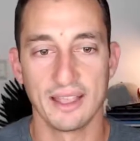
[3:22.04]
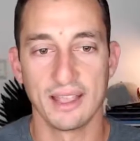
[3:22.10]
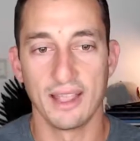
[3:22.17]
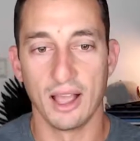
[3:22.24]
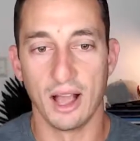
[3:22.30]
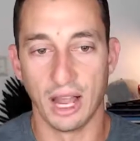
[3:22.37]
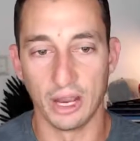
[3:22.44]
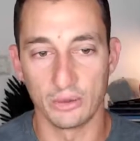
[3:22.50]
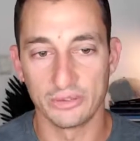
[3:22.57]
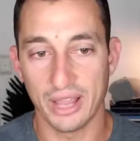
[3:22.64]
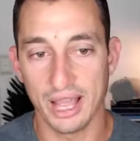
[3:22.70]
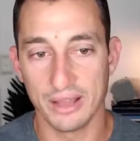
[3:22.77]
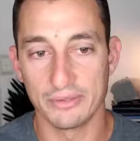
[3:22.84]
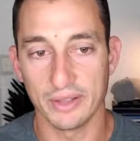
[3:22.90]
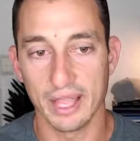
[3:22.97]
I also
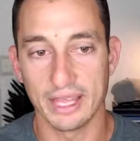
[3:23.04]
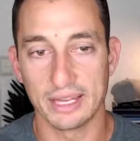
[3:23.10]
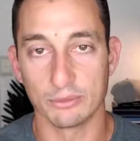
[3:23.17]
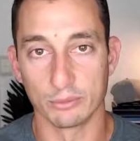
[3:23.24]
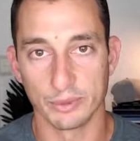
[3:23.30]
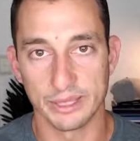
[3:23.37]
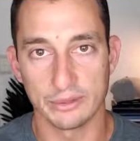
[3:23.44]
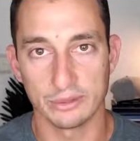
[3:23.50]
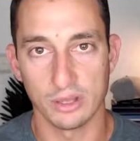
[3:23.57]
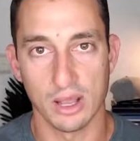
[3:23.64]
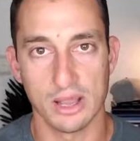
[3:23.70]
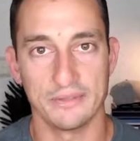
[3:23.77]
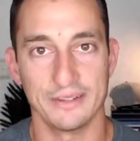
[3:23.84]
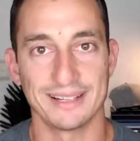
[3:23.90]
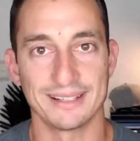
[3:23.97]
have a real
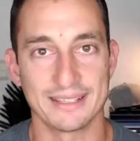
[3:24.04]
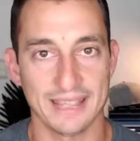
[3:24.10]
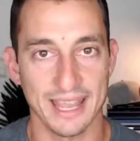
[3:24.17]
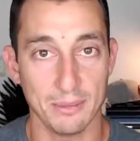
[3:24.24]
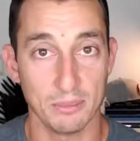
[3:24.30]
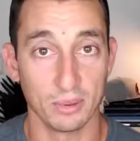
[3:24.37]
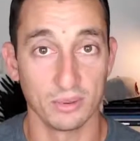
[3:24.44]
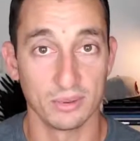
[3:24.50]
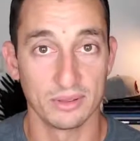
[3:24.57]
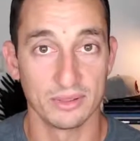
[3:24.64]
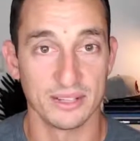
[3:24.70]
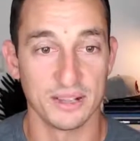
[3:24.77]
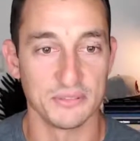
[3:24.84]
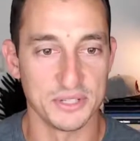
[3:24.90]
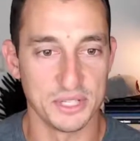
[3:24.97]
life example
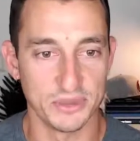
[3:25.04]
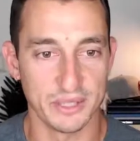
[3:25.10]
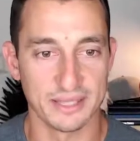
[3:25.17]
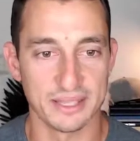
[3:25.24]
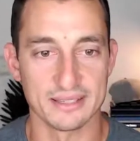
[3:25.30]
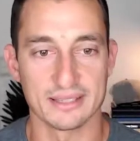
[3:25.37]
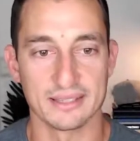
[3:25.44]
of doing this.